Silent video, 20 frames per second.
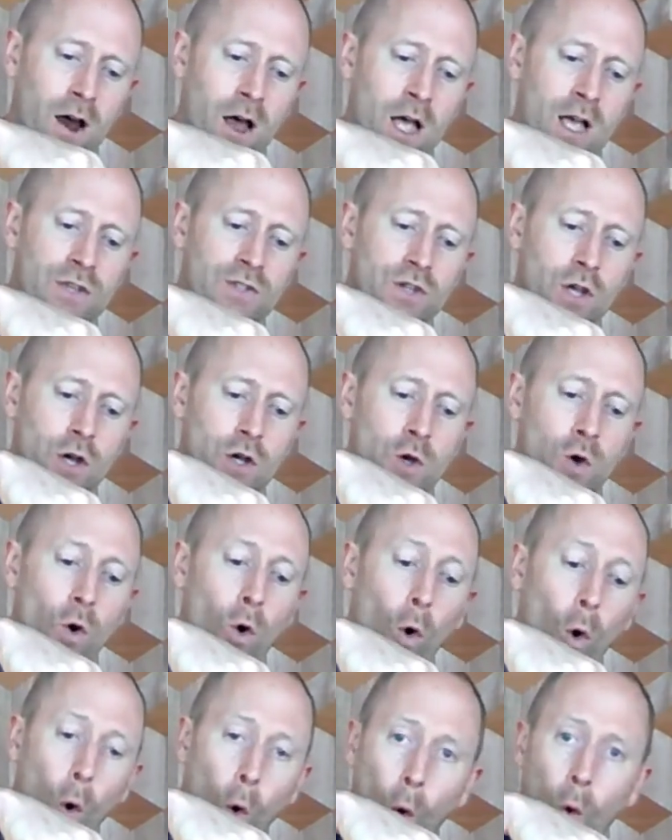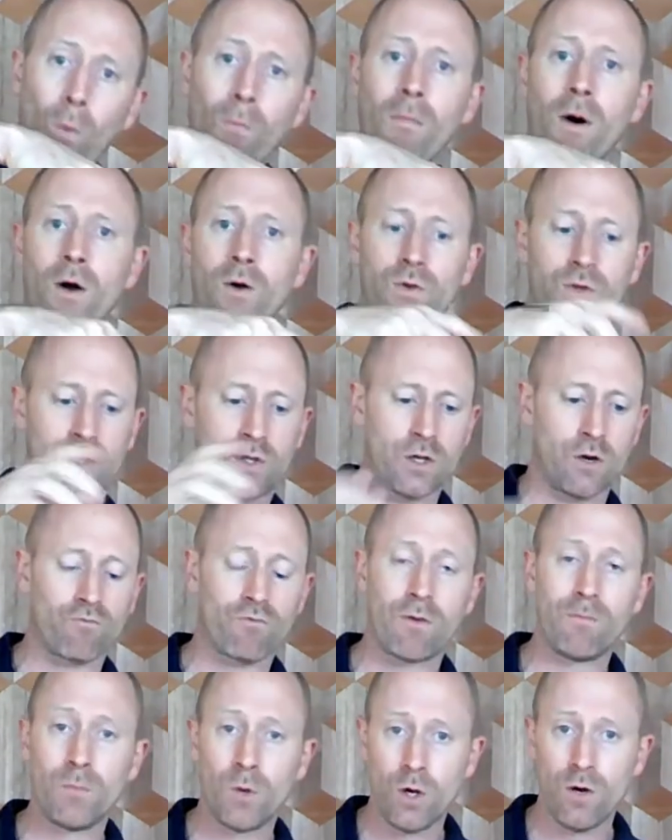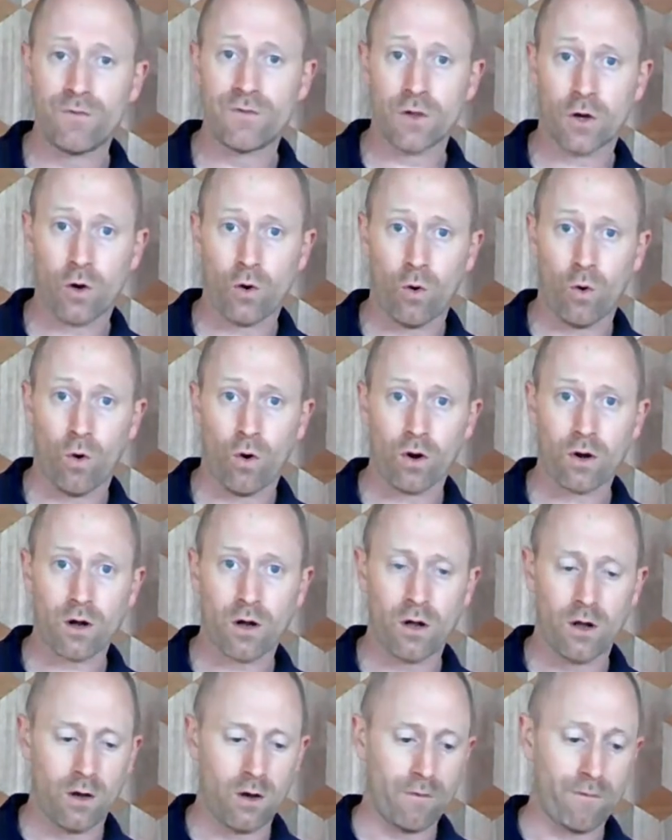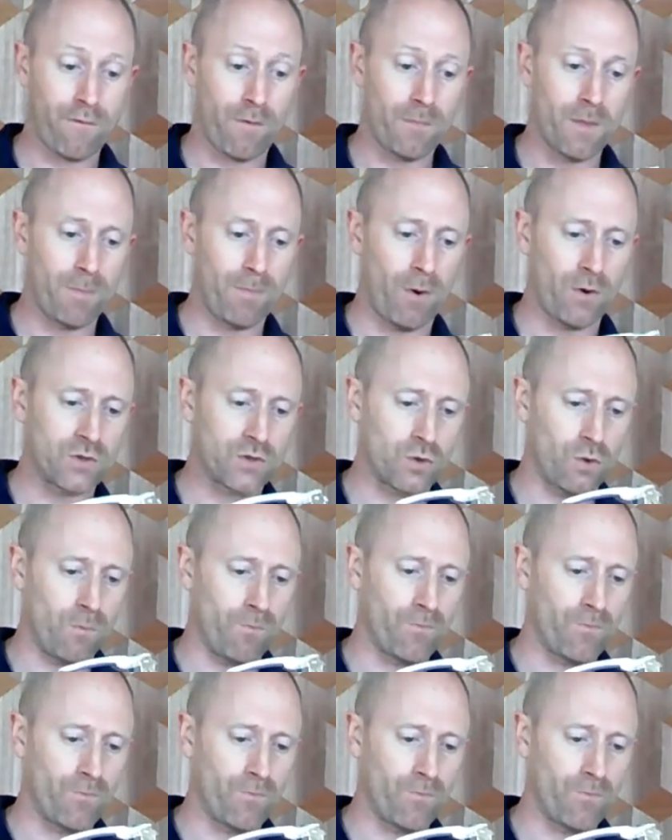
so you almost remove the cork from the bottle.